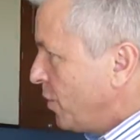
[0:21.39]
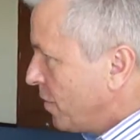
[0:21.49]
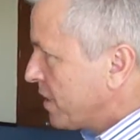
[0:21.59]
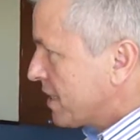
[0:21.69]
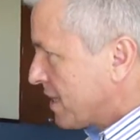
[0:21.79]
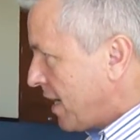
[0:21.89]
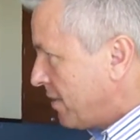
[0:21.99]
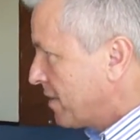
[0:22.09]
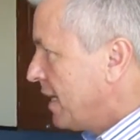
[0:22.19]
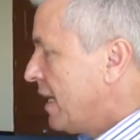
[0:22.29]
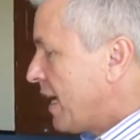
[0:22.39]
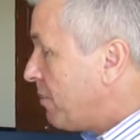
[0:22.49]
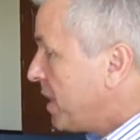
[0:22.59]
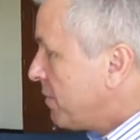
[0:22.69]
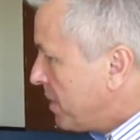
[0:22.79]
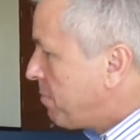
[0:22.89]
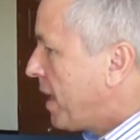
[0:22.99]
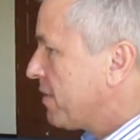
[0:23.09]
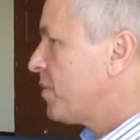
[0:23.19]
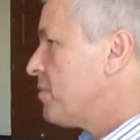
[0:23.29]
north, the south. I mean,
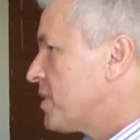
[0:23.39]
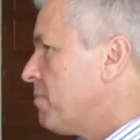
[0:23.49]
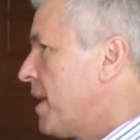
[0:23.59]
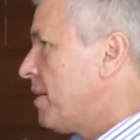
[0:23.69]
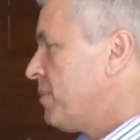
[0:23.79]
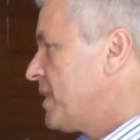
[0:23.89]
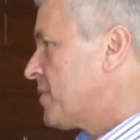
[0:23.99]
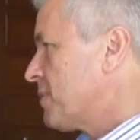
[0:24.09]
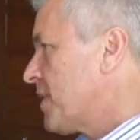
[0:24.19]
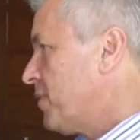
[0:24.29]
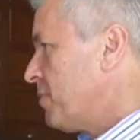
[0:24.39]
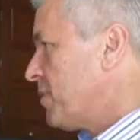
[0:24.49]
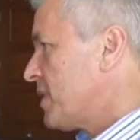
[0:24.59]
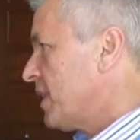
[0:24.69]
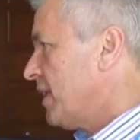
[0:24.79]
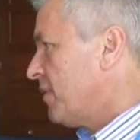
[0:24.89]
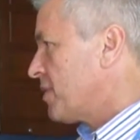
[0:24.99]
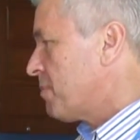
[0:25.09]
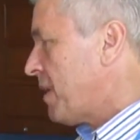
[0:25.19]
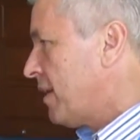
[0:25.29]
part of it was about, because it was held in Brazil, and
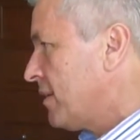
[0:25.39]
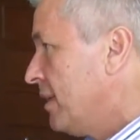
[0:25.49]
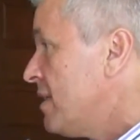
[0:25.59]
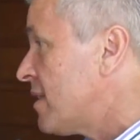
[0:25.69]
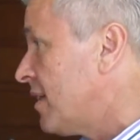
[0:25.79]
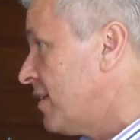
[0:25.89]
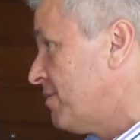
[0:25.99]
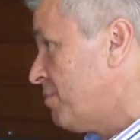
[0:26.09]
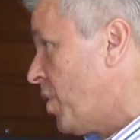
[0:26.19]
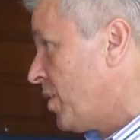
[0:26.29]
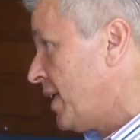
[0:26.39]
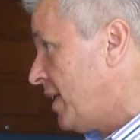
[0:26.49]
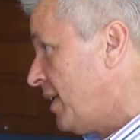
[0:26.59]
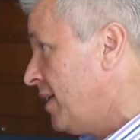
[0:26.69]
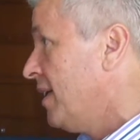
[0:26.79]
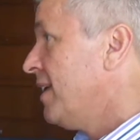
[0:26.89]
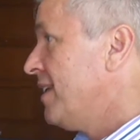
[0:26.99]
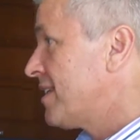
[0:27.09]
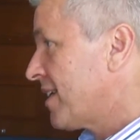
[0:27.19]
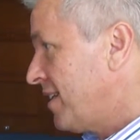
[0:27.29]
was about the listing of mahogany
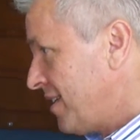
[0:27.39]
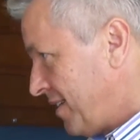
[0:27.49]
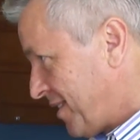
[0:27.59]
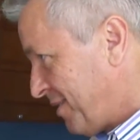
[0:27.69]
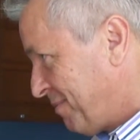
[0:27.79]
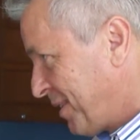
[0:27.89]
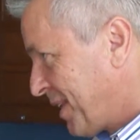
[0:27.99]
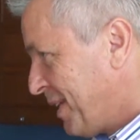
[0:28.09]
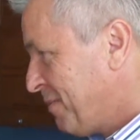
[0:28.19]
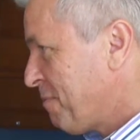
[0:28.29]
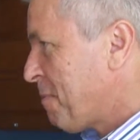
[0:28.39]
and CITES. Okay?